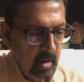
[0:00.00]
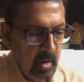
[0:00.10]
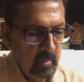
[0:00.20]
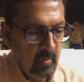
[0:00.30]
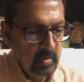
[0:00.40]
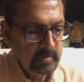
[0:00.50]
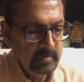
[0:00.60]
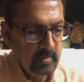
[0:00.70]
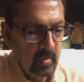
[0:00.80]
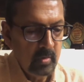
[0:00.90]
I
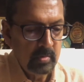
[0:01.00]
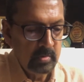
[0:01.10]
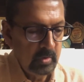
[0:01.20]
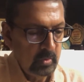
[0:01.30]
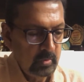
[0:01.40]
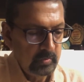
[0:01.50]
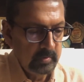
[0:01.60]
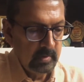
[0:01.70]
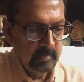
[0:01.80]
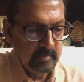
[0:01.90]
watch all
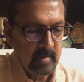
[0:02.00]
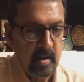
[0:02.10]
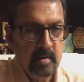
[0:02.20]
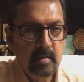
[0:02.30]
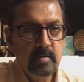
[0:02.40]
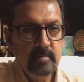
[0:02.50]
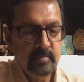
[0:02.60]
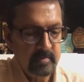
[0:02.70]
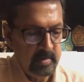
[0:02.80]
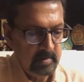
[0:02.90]
those silent
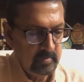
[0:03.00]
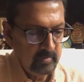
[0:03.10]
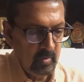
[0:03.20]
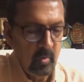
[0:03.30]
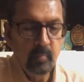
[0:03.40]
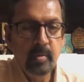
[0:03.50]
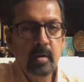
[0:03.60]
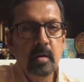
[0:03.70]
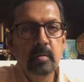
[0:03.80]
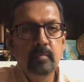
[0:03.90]
streets open
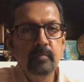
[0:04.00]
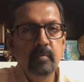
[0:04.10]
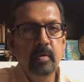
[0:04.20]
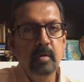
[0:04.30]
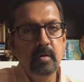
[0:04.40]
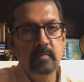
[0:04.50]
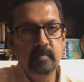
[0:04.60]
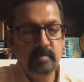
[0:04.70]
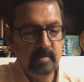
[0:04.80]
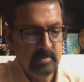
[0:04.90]
up for a
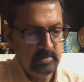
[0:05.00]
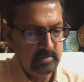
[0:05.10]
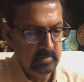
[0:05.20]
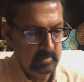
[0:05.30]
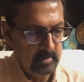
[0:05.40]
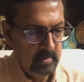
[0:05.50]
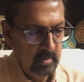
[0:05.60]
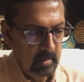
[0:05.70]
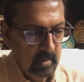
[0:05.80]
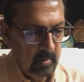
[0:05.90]
conversation.
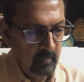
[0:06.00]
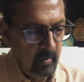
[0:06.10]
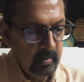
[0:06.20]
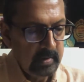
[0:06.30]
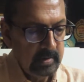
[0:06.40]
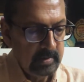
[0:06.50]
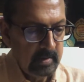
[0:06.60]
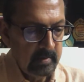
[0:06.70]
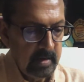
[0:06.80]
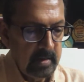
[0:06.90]
Walking in
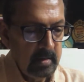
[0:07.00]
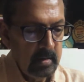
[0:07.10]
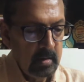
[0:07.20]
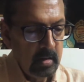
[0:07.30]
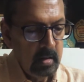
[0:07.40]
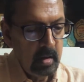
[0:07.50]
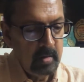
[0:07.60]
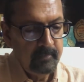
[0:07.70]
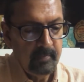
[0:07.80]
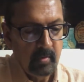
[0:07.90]
the rain,
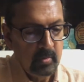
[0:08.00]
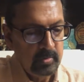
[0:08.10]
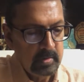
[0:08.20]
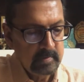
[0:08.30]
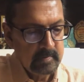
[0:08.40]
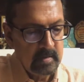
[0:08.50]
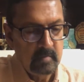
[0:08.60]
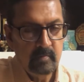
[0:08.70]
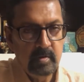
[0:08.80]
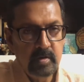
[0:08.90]
I follow the
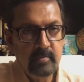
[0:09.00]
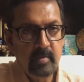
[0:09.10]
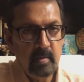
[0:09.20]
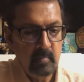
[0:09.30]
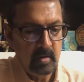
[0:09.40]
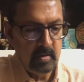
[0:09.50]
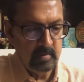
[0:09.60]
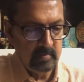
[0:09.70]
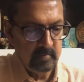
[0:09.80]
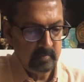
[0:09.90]
silvery tram
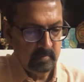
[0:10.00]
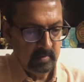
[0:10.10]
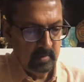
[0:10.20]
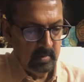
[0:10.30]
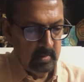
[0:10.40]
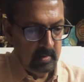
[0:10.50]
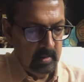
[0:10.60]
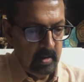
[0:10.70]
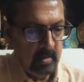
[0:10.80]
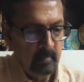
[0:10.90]
lines
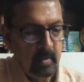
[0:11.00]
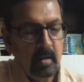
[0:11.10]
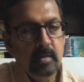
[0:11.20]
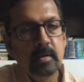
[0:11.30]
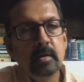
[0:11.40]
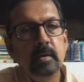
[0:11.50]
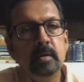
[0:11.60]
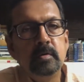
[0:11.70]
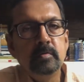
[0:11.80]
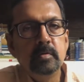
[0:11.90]
and mark
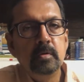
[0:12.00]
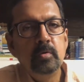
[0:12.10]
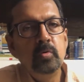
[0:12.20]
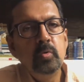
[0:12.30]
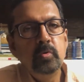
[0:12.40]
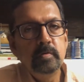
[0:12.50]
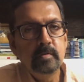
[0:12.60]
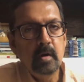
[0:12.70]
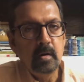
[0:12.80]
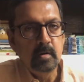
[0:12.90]
its route
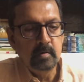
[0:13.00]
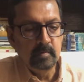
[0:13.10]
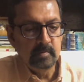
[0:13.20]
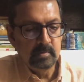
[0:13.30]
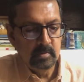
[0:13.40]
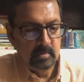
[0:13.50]
charts.